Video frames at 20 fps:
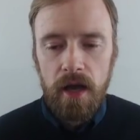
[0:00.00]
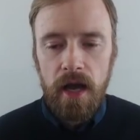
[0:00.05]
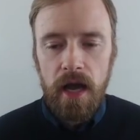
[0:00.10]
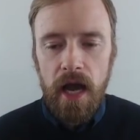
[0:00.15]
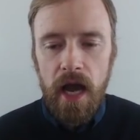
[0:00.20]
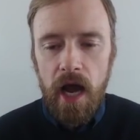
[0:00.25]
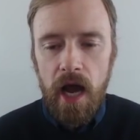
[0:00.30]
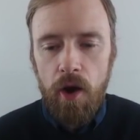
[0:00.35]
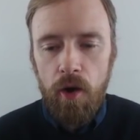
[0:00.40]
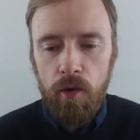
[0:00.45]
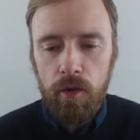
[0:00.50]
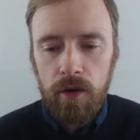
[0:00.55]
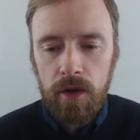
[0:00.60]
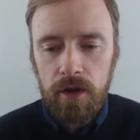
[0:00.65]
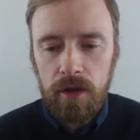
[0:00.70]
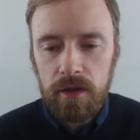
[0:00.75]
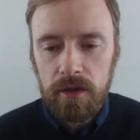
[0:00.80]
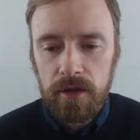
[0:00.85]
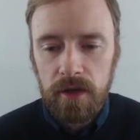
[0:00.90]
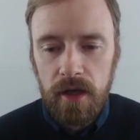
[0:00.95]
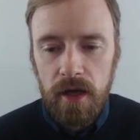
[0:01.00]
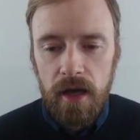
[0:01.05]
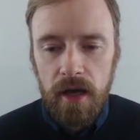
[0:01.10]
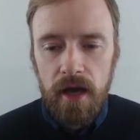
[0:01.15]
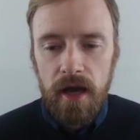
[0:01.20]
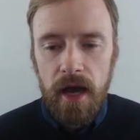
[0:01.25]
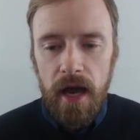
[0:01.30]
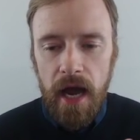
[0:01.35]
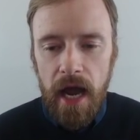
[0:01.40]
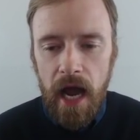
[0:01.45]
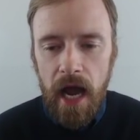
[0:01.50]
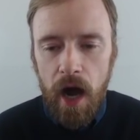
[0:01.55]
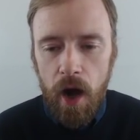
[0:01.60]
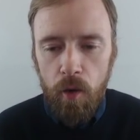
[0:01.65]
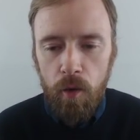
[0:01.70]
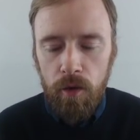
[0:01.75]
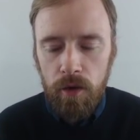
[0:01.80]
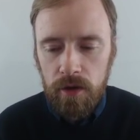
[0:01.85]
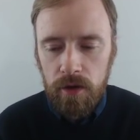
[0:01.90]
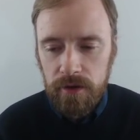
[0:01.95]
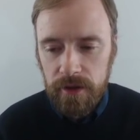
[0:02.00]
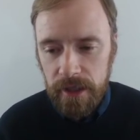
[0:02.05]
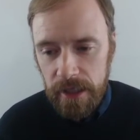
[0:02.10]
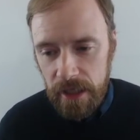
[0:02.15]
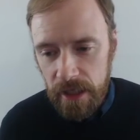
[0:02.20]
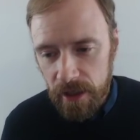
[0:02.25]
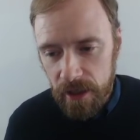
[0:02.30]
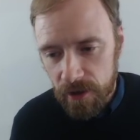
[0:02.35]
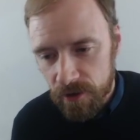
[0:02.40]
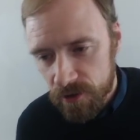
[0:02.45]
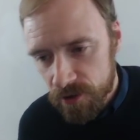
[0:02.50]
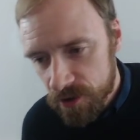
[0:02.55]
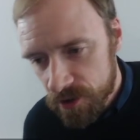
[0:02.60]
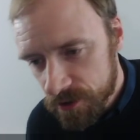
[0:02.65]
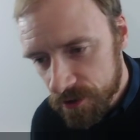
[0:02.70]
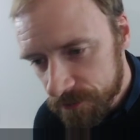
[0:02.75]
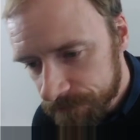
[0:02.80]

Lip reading: owl, owl in English.